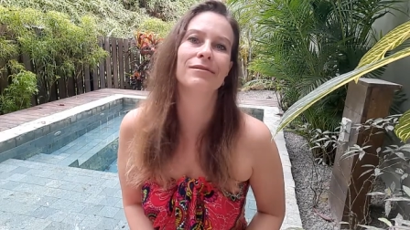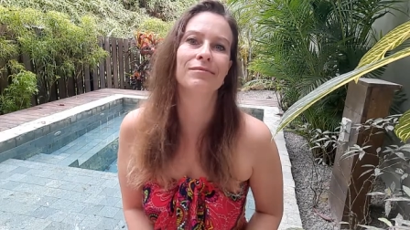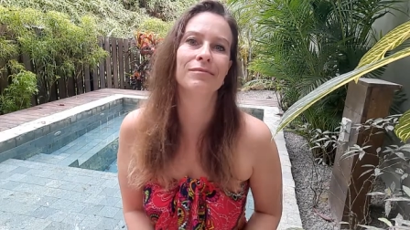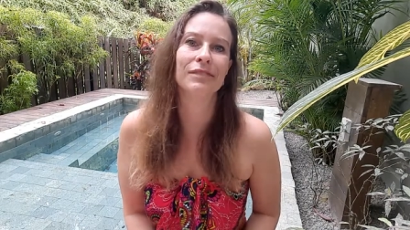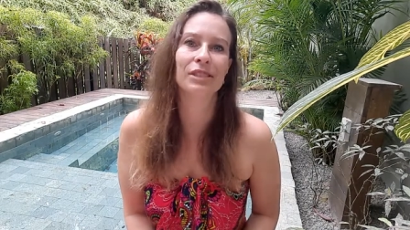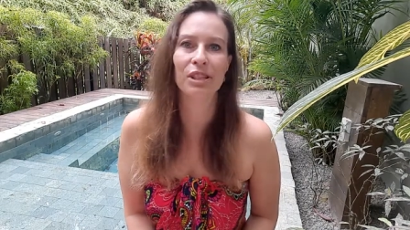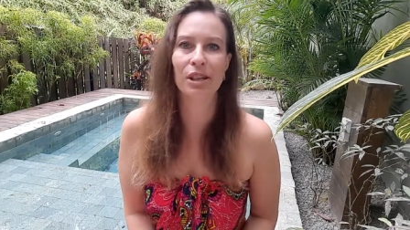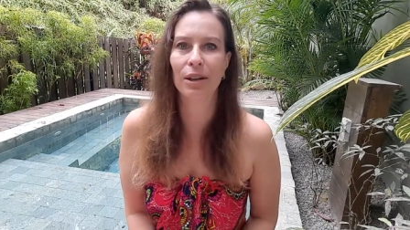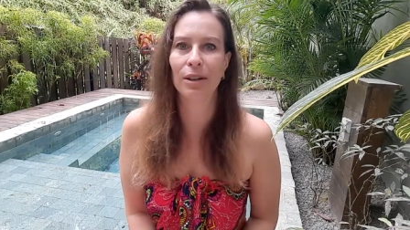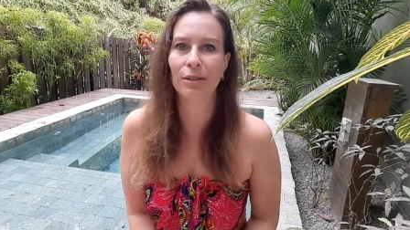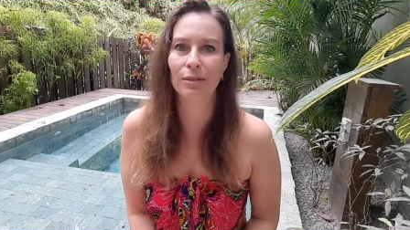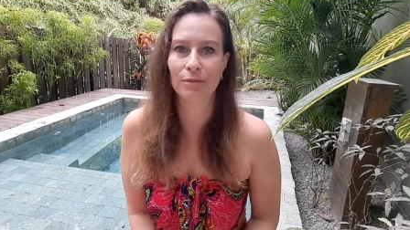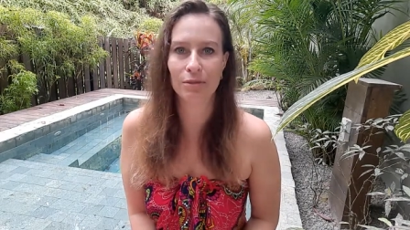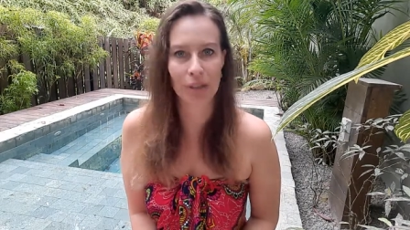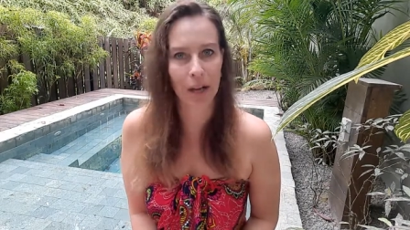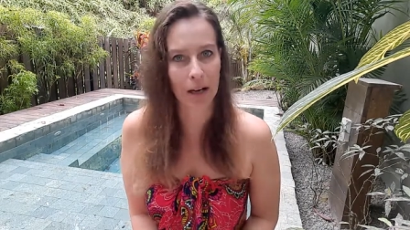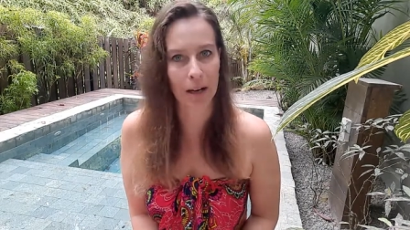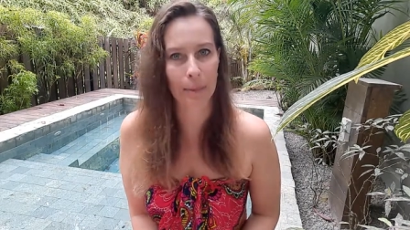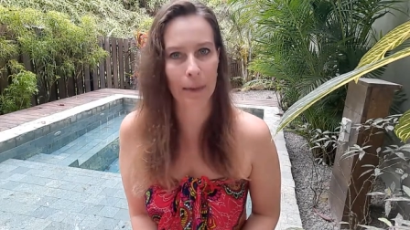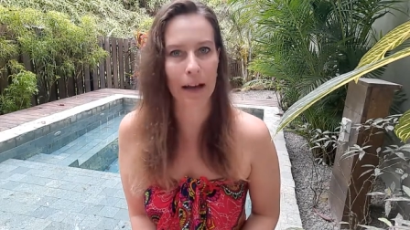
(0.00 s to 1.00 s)
you know,
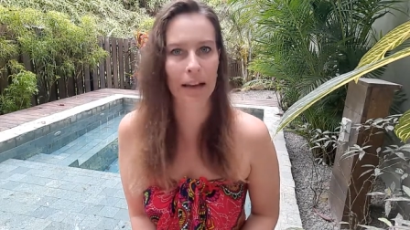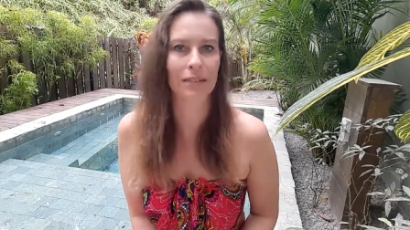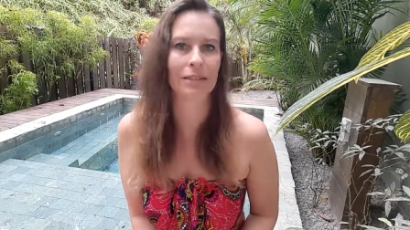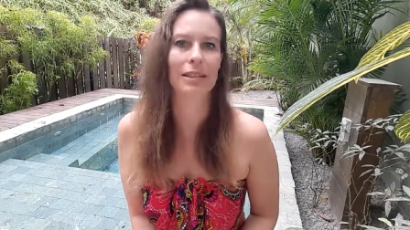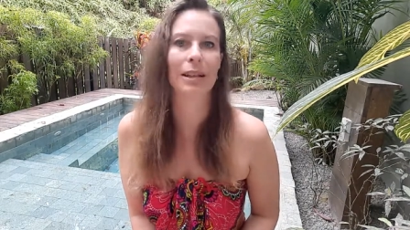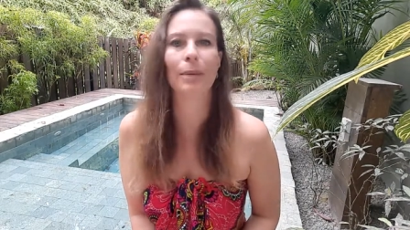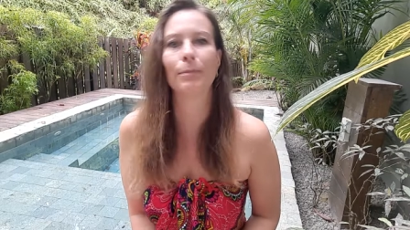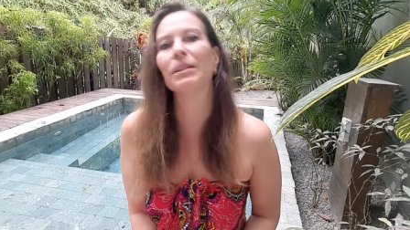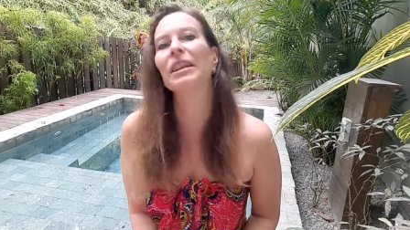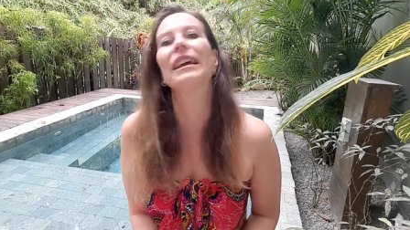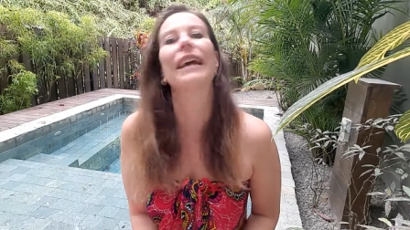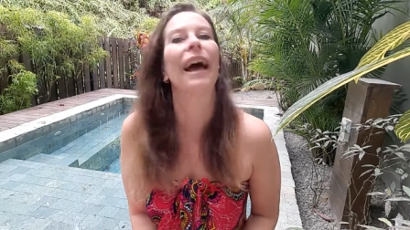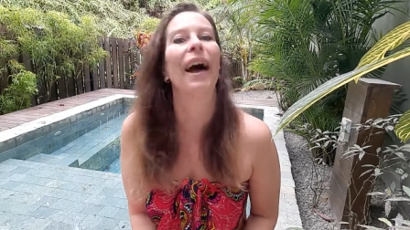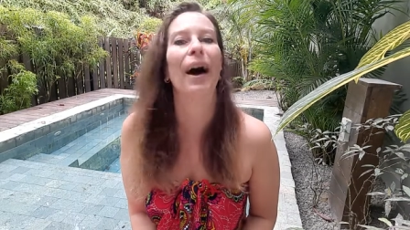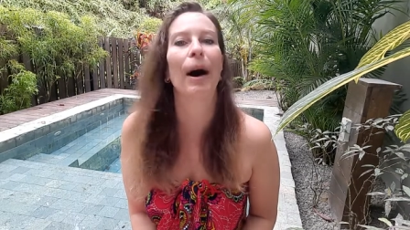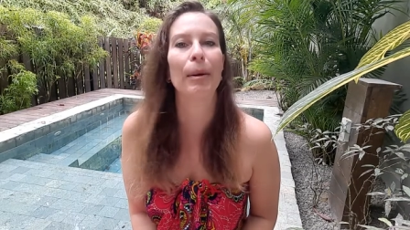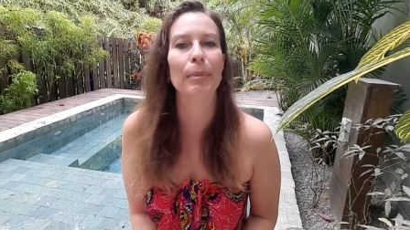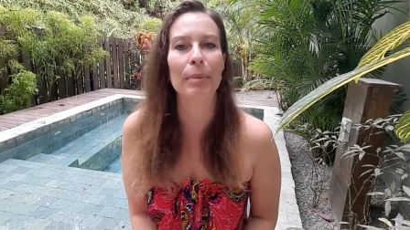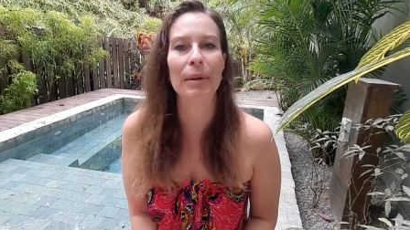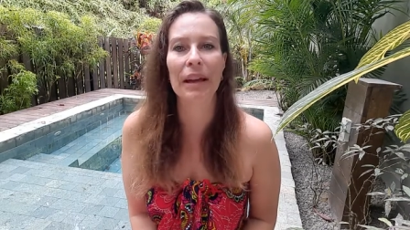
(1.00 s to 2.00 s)
talk about something
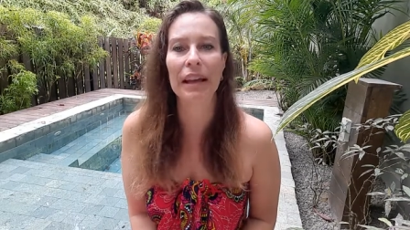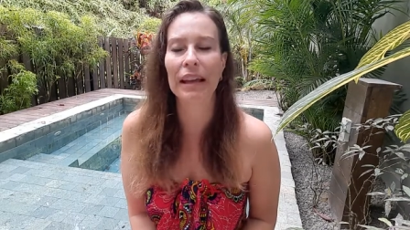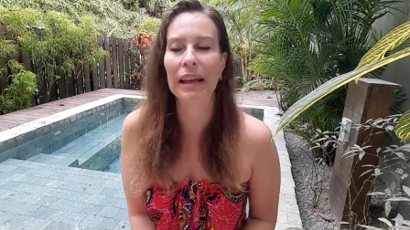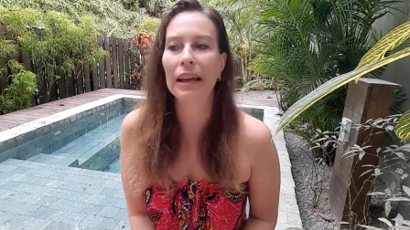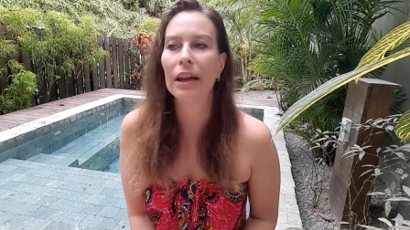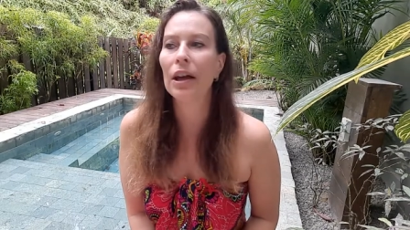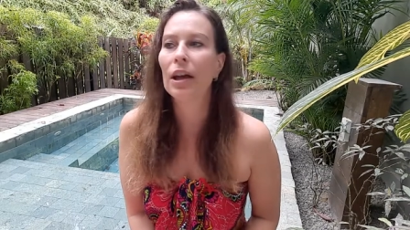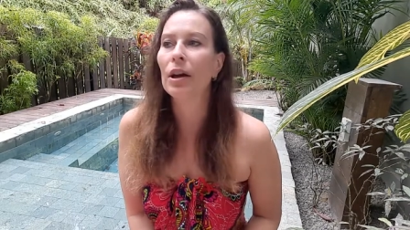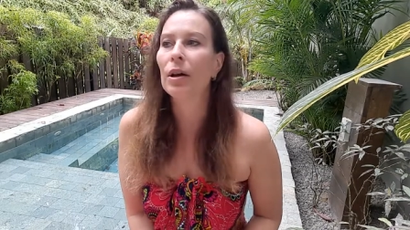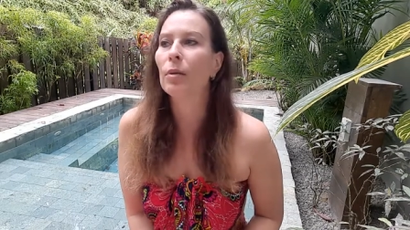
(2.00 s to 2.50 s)
happy